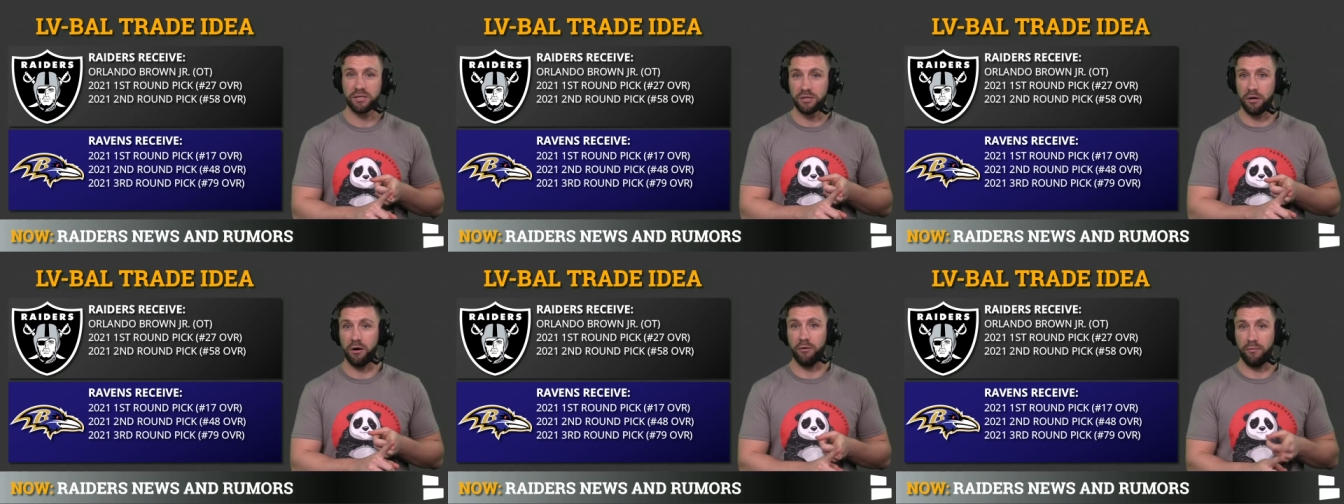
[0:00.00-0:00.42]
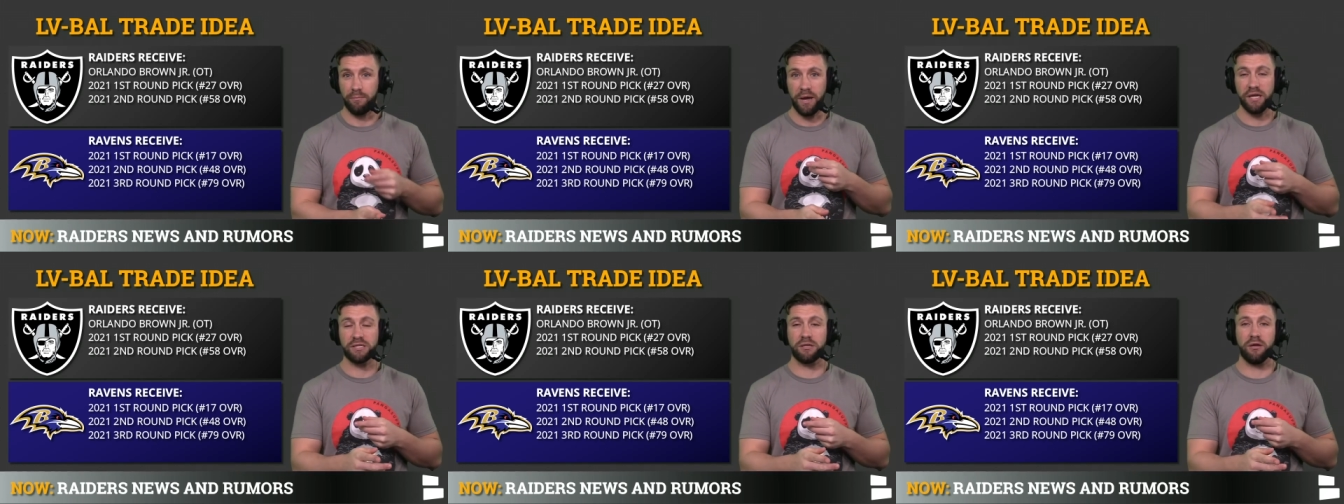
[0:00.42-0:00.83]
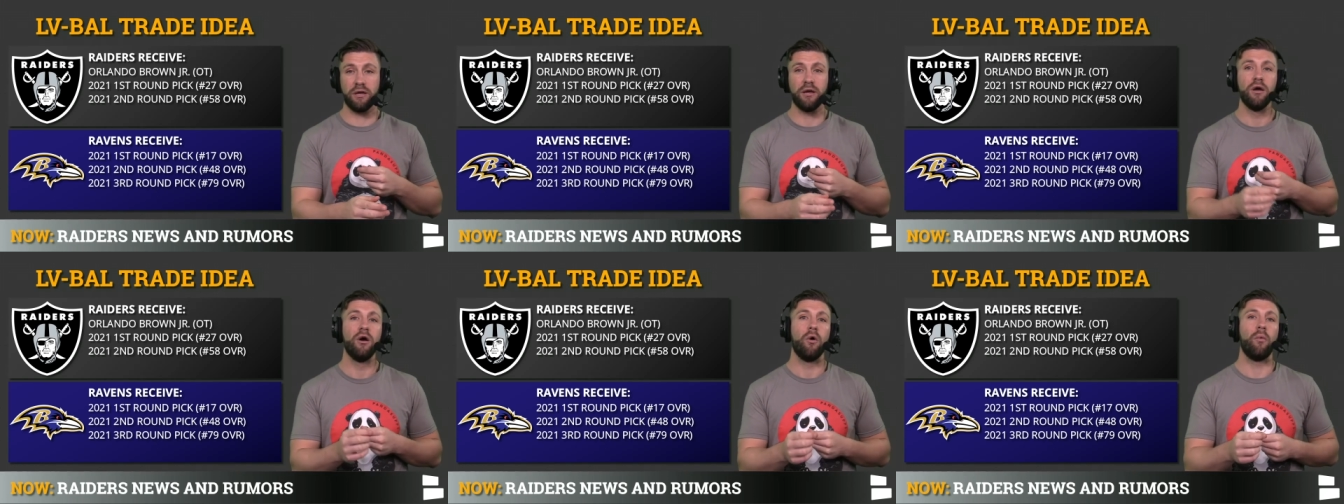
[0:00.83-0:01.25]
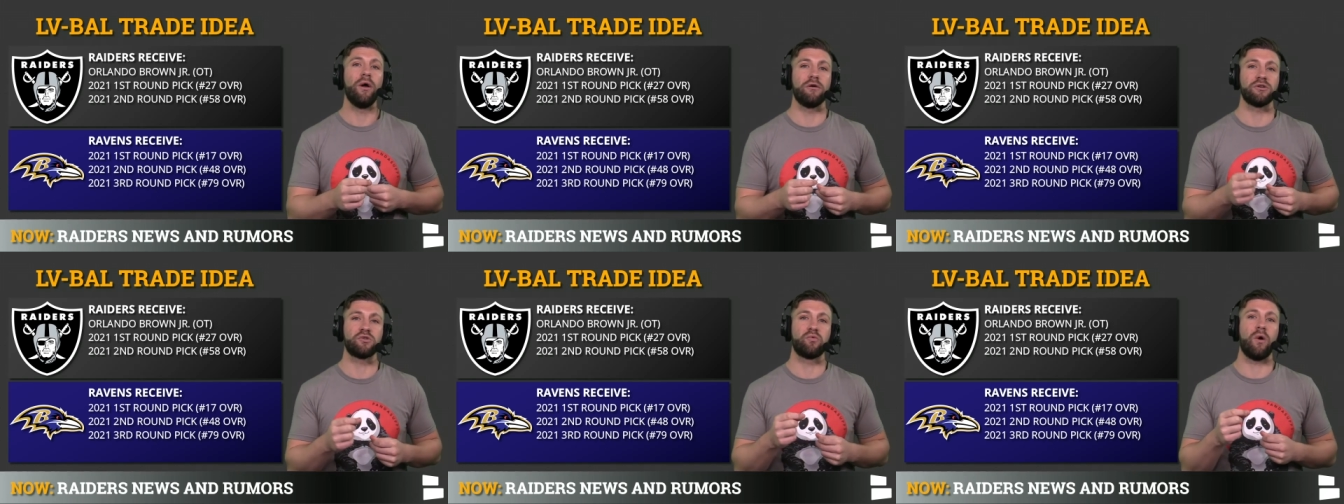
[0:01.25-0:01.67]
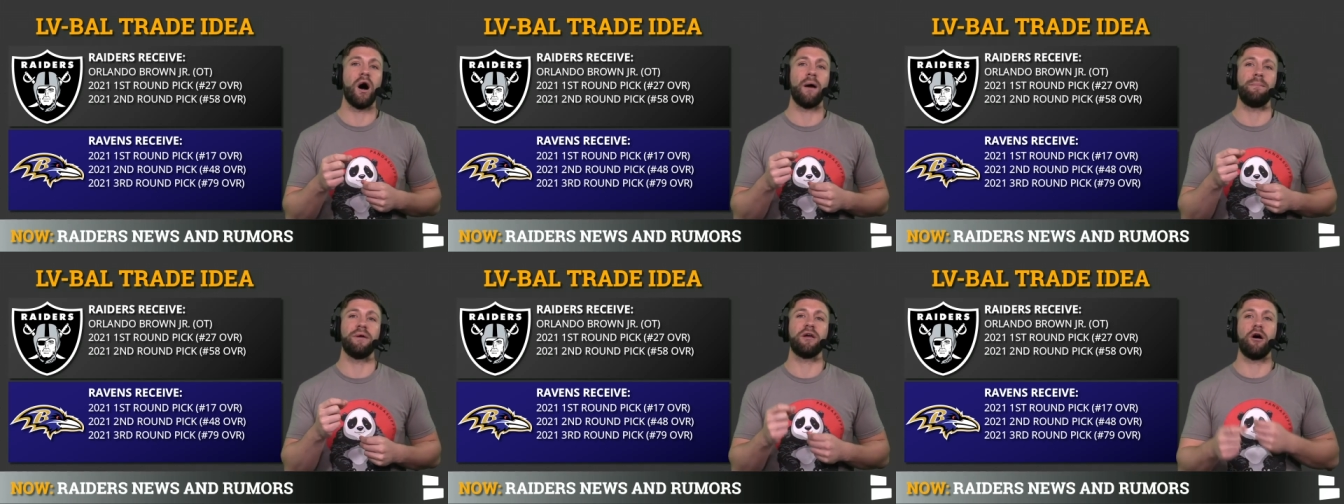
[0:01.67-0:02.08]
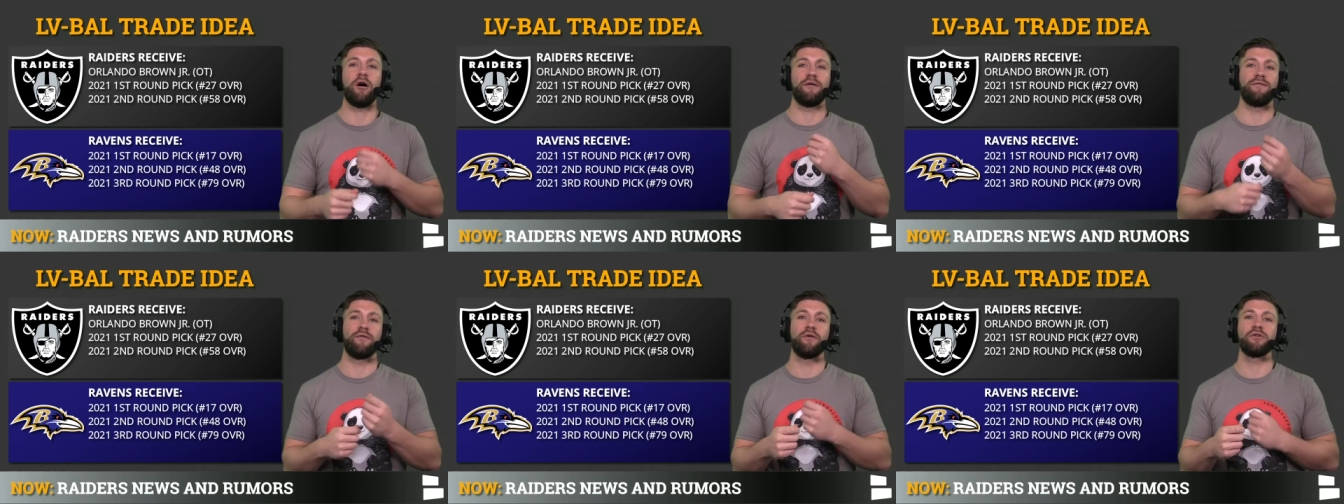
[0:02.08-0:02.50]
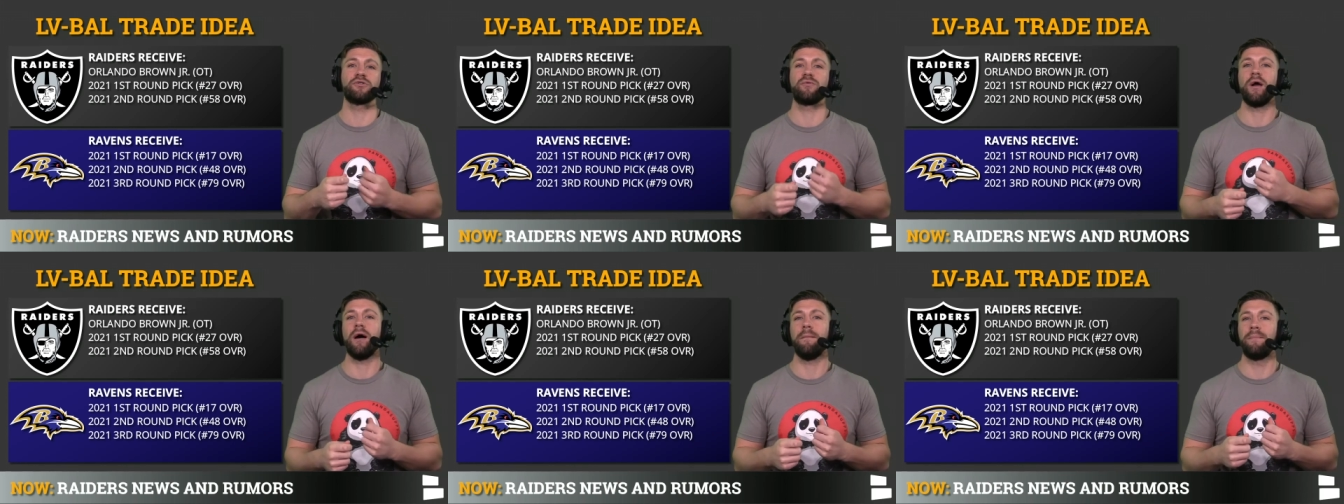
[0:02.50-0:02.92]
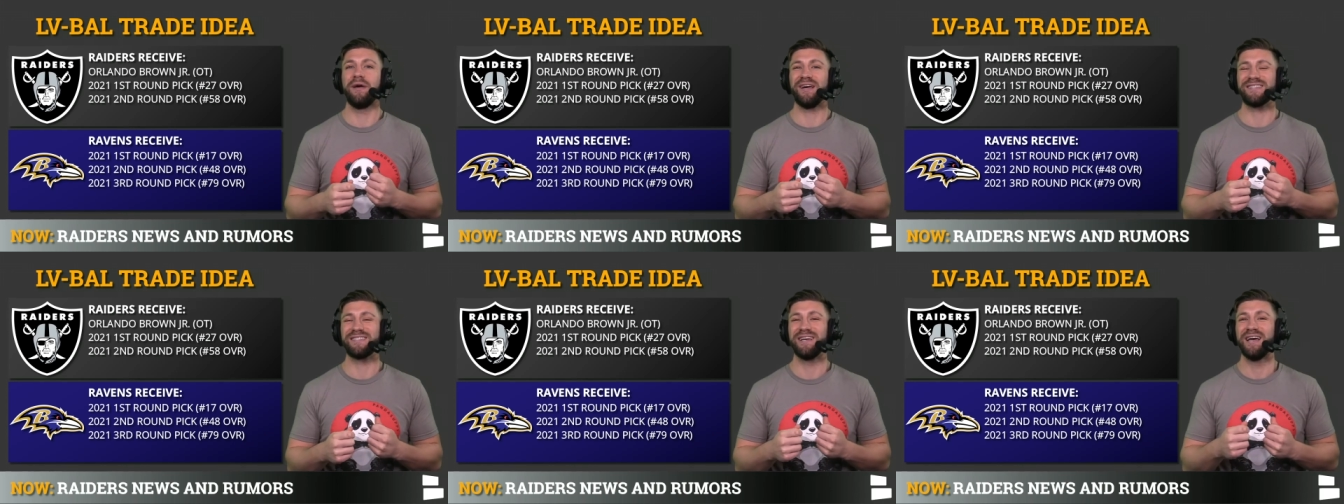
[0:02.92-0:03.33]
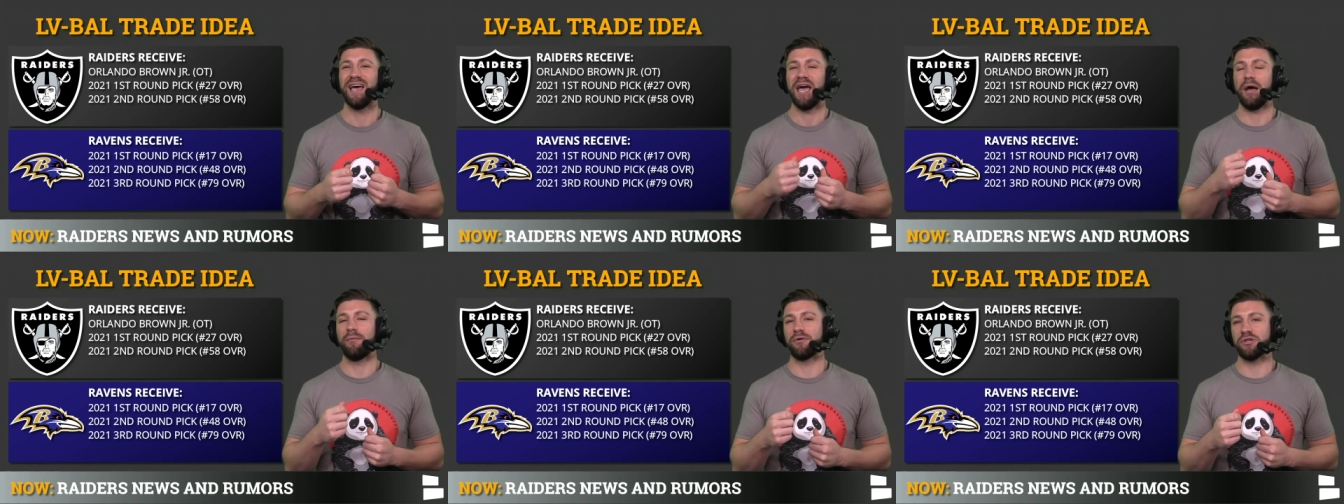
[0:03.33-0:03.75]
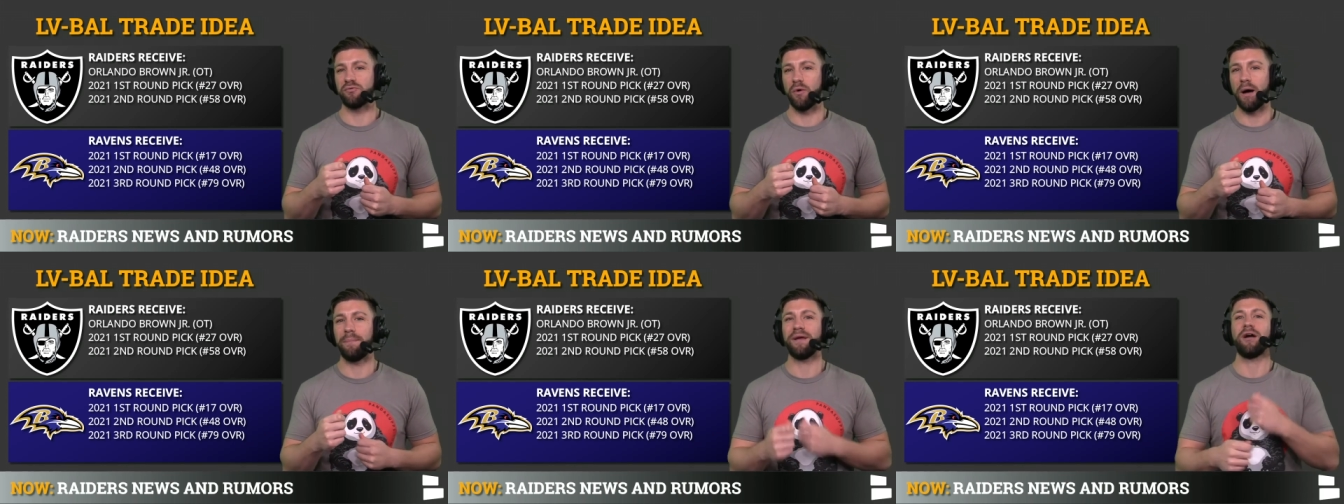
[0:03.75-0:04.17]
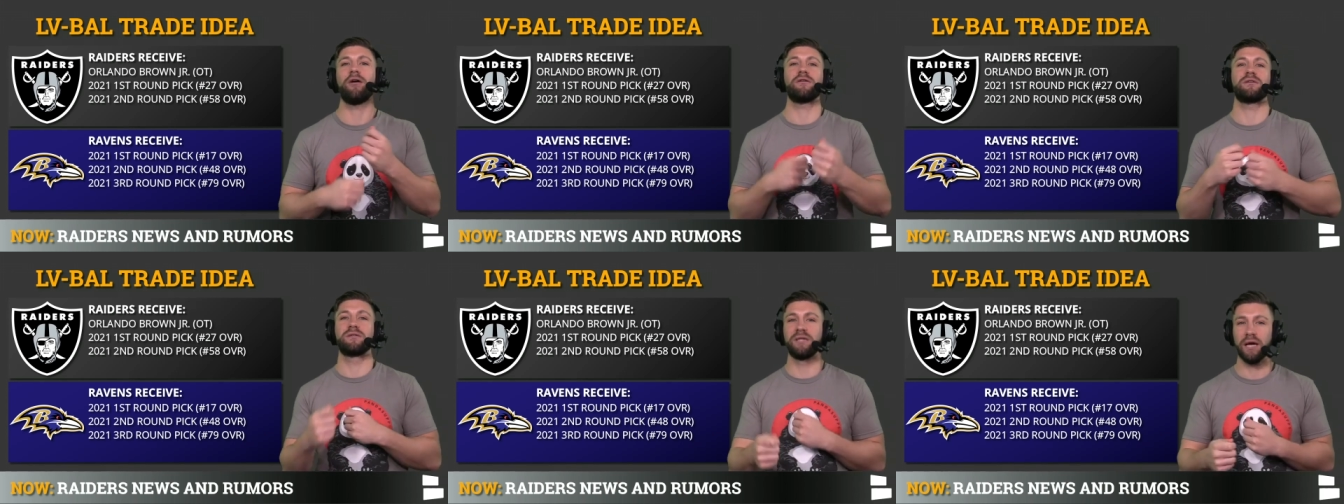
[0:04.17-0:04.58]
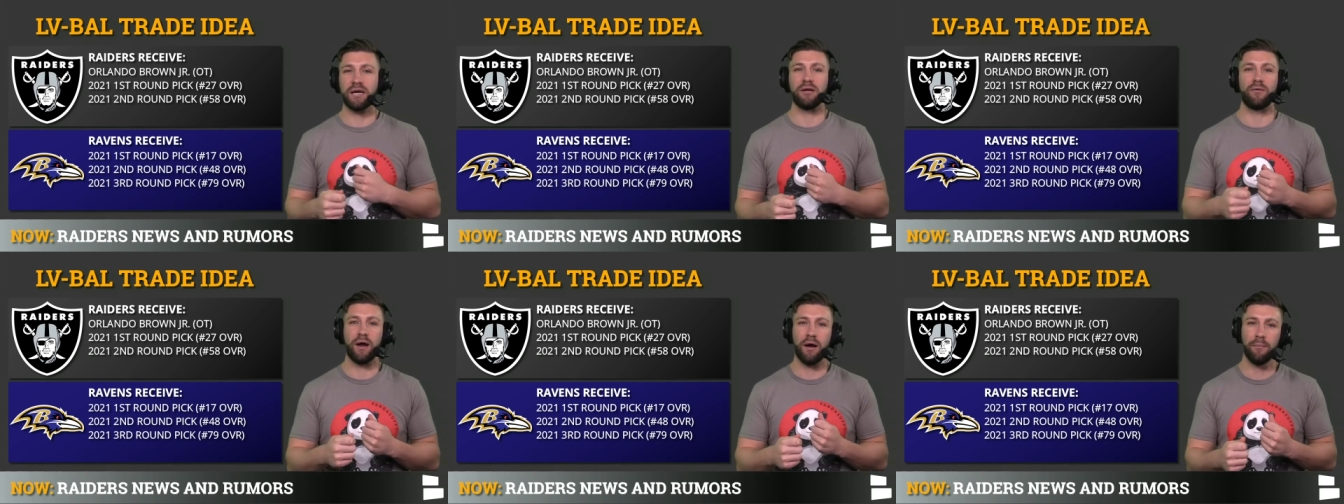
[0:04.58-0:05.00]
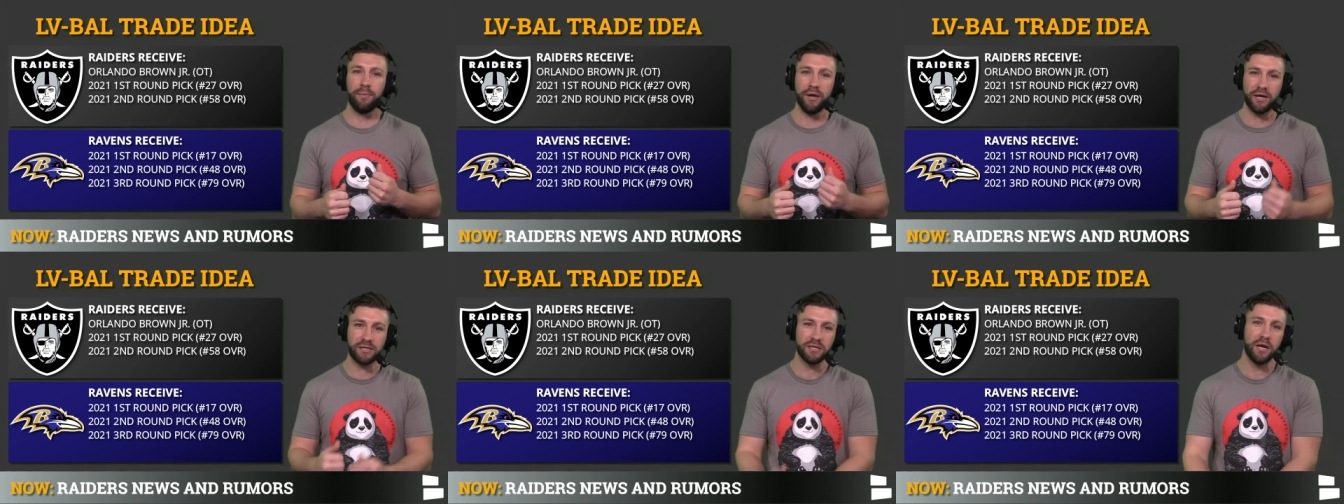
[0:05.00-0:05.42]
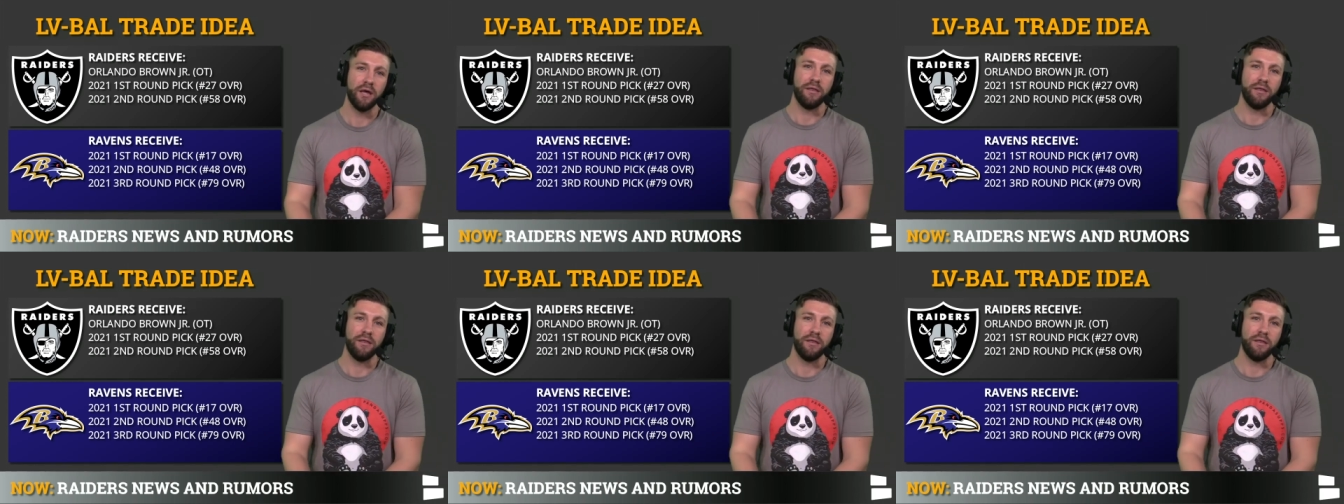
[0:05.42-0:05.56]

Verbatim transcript: So basically, we are swapping our first round picks and we're swapping our second round picks.